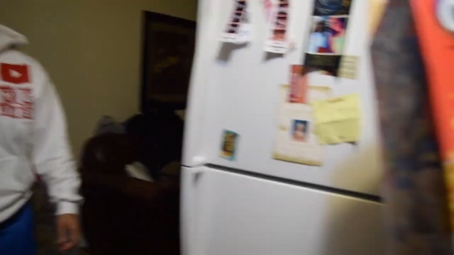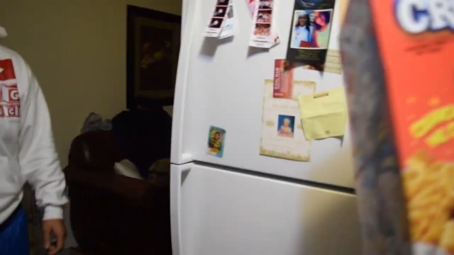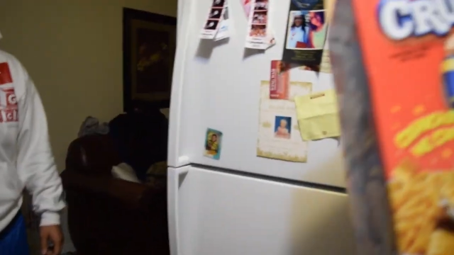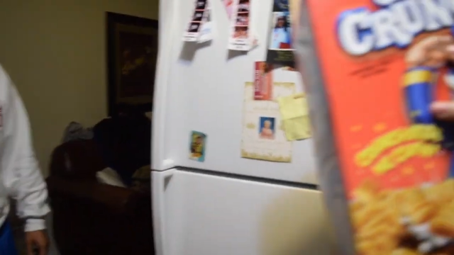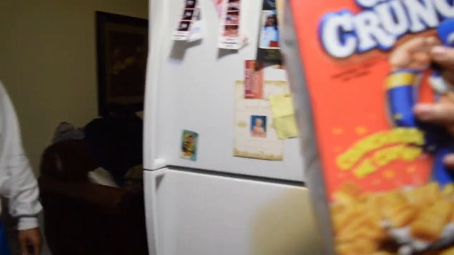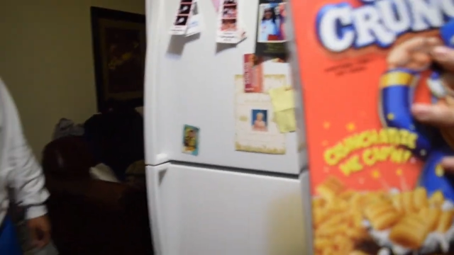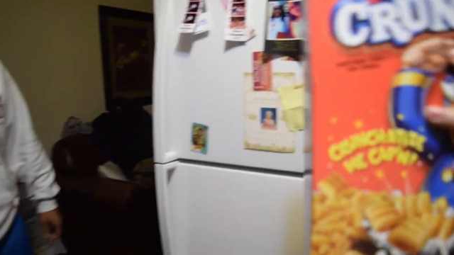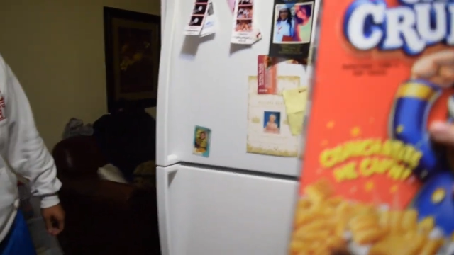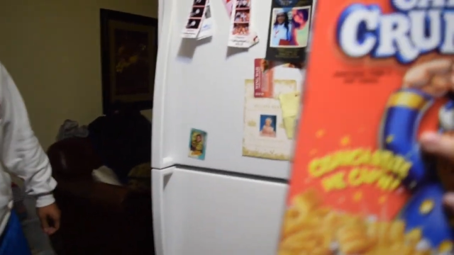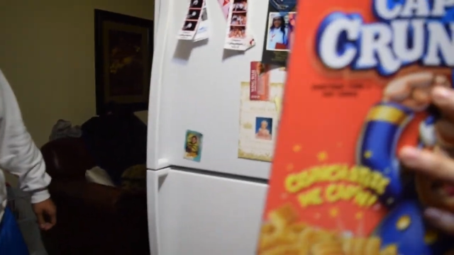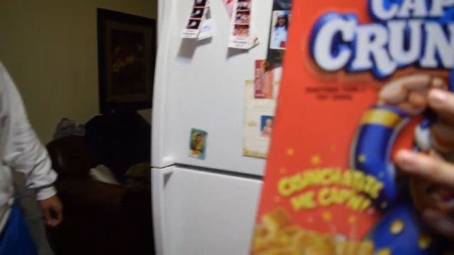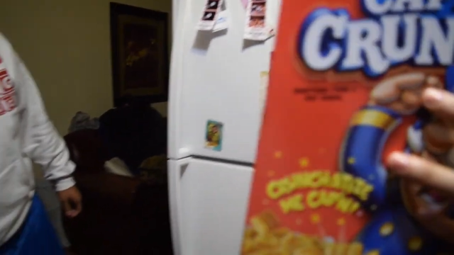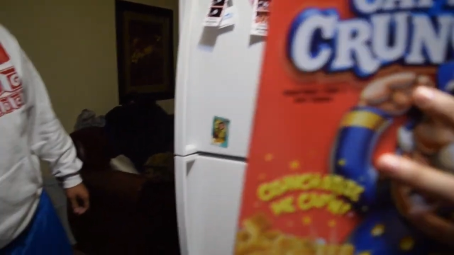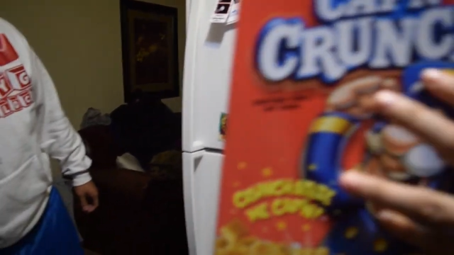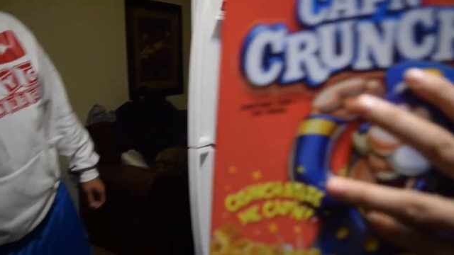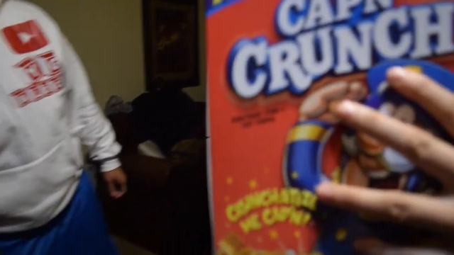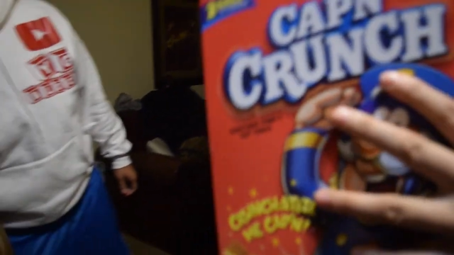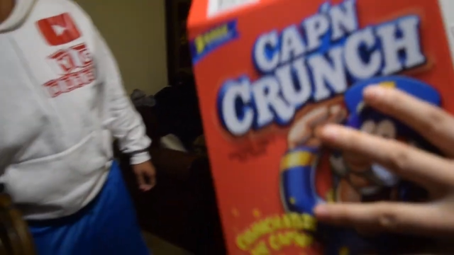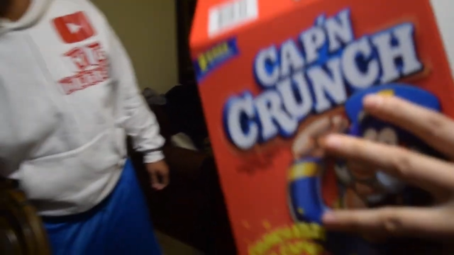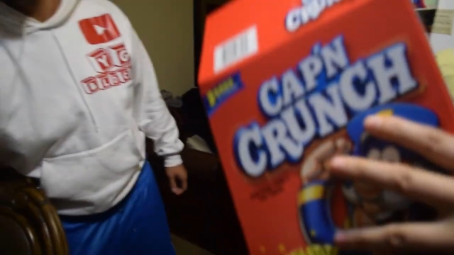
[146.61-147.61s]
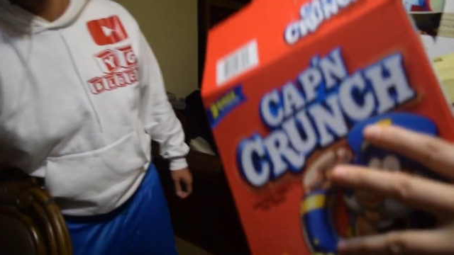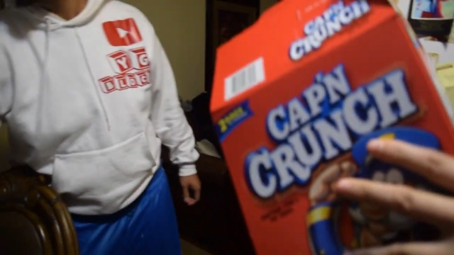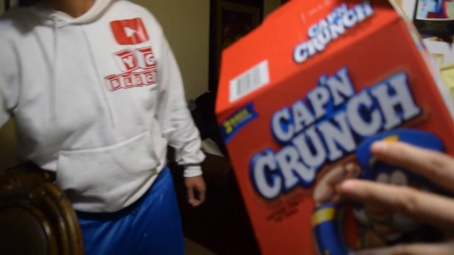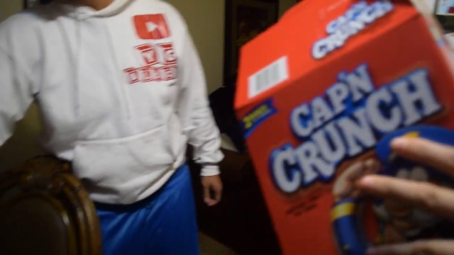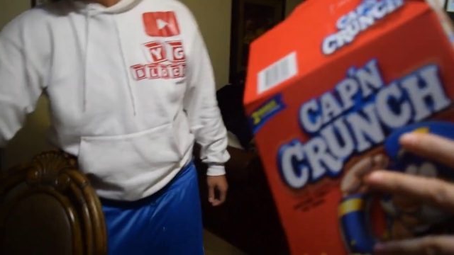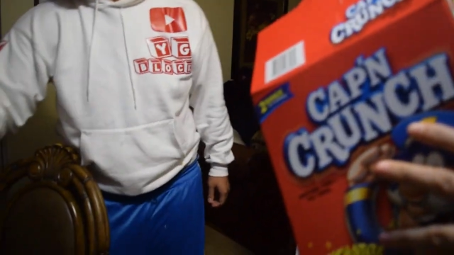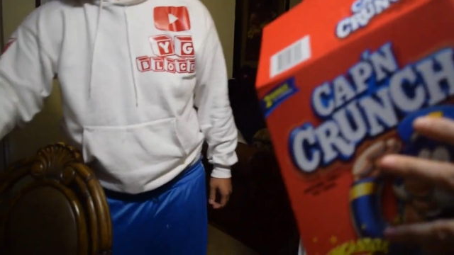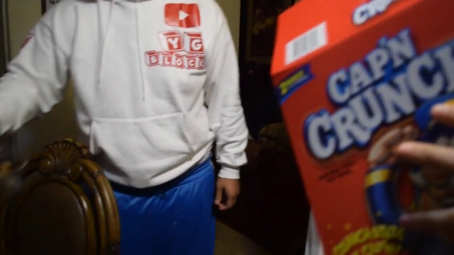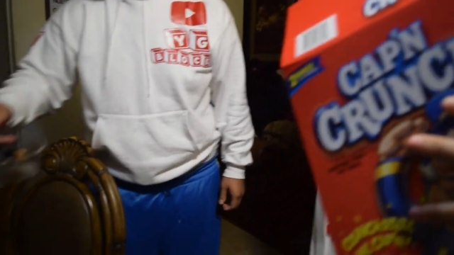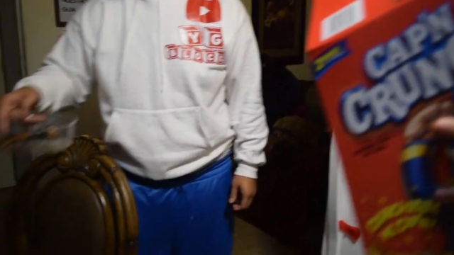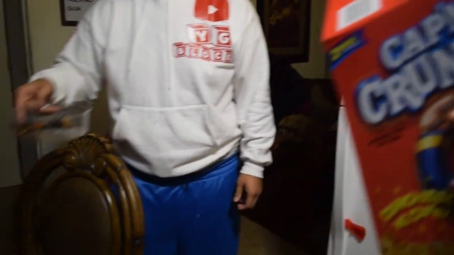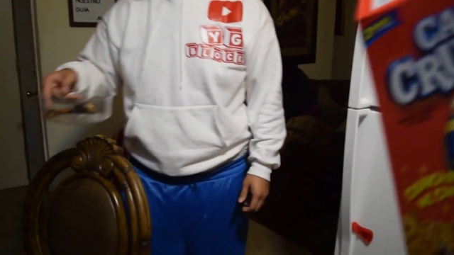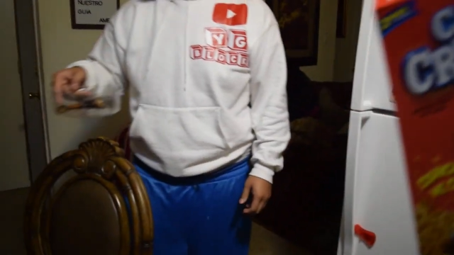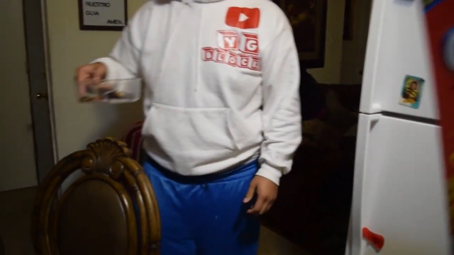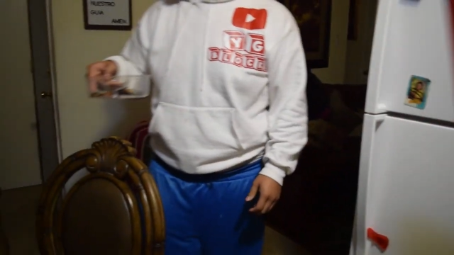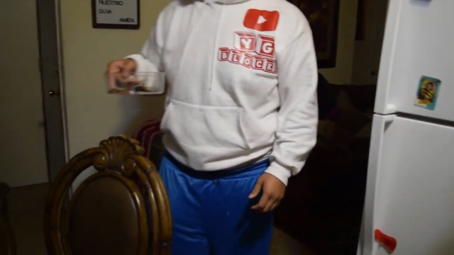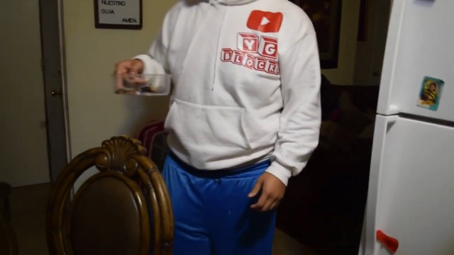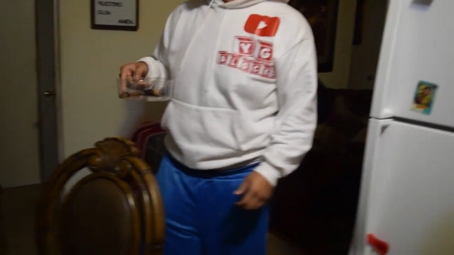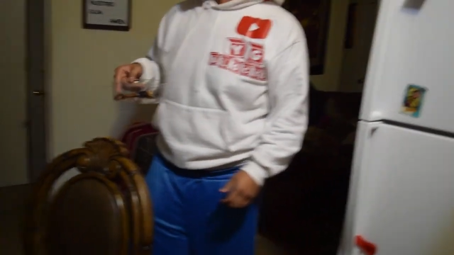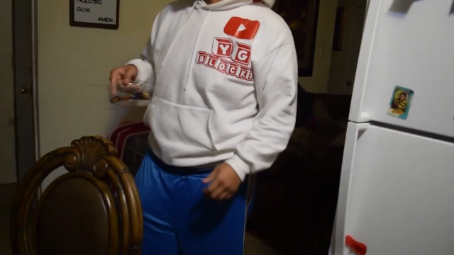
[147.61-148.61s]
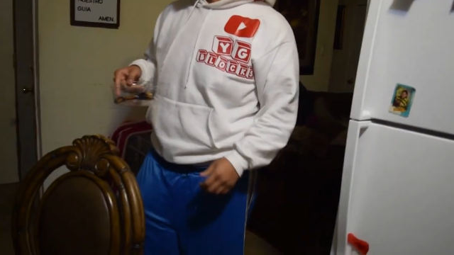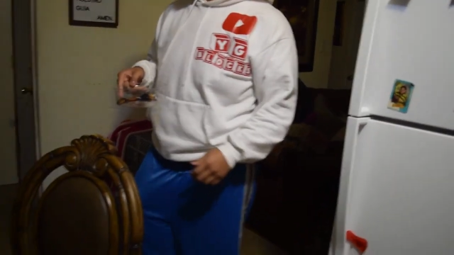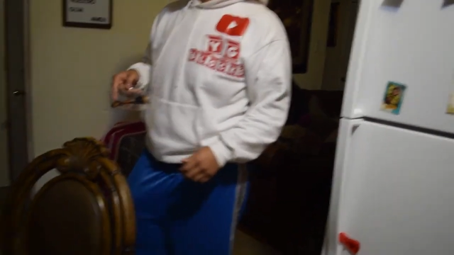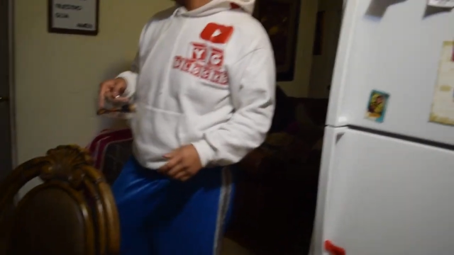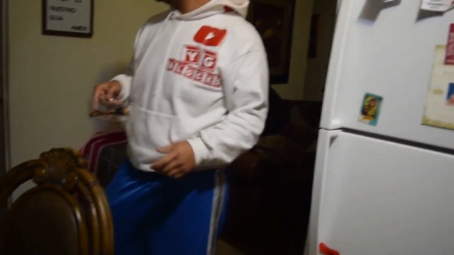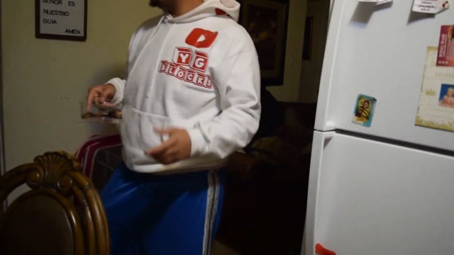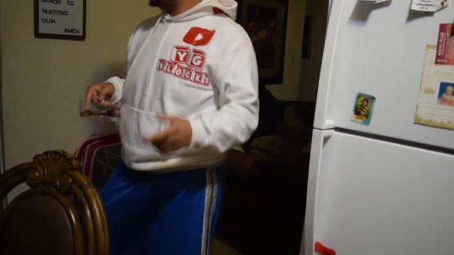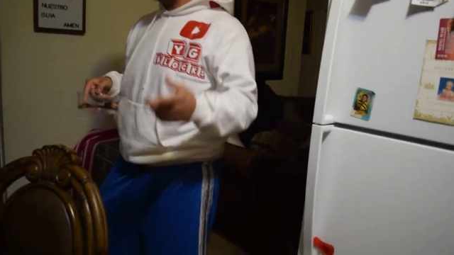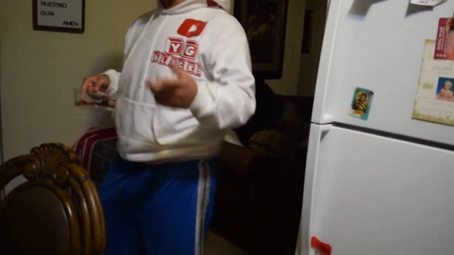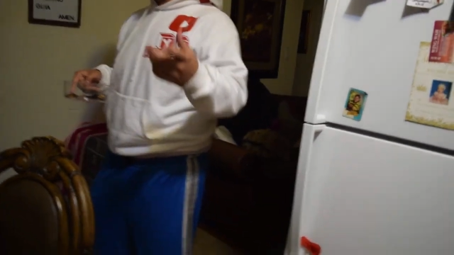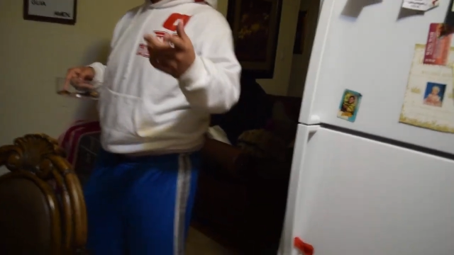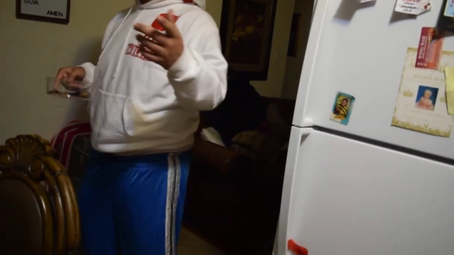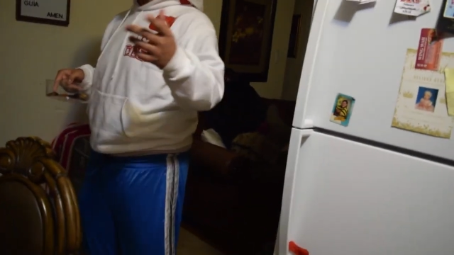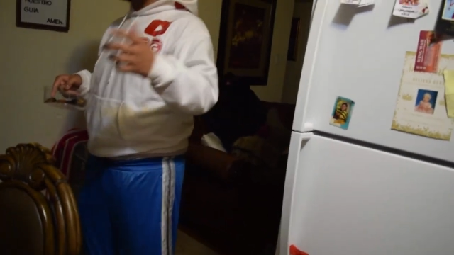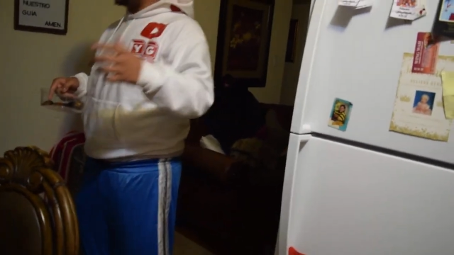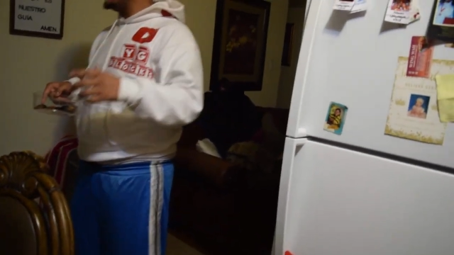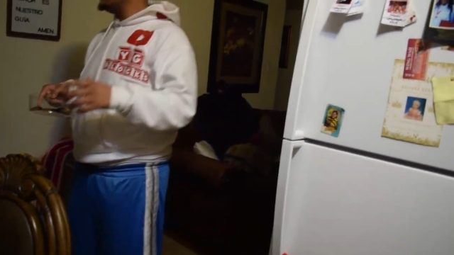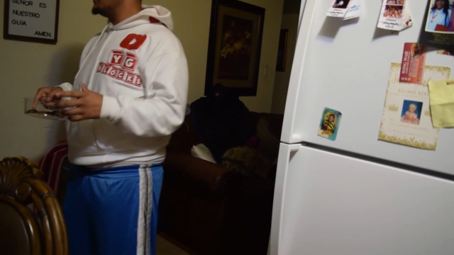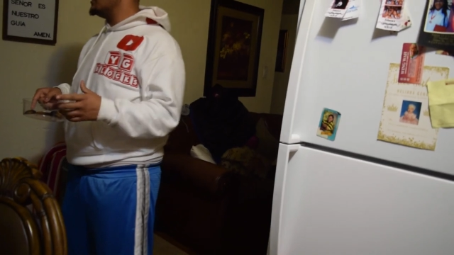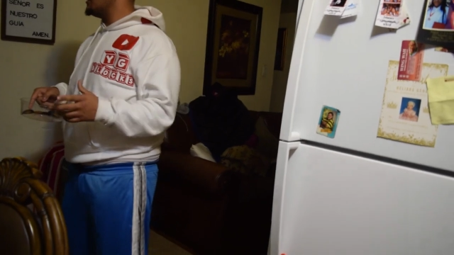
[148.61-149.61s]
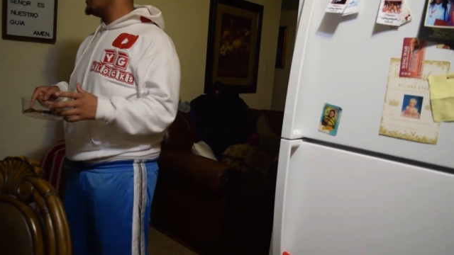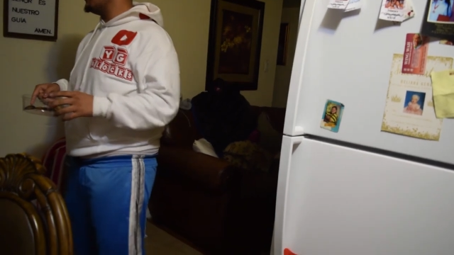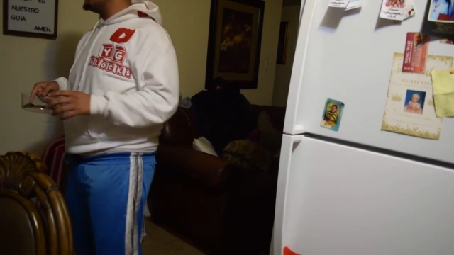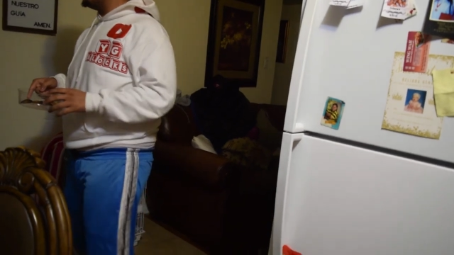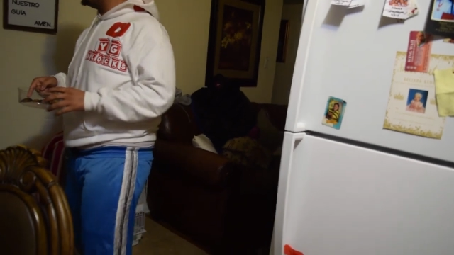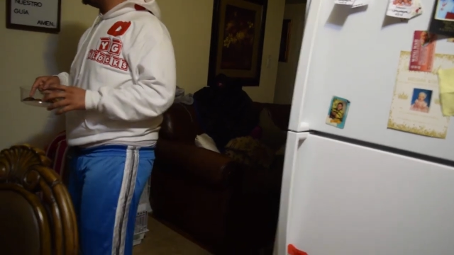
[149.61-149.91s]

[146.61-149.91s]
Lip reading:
(no speaker visible)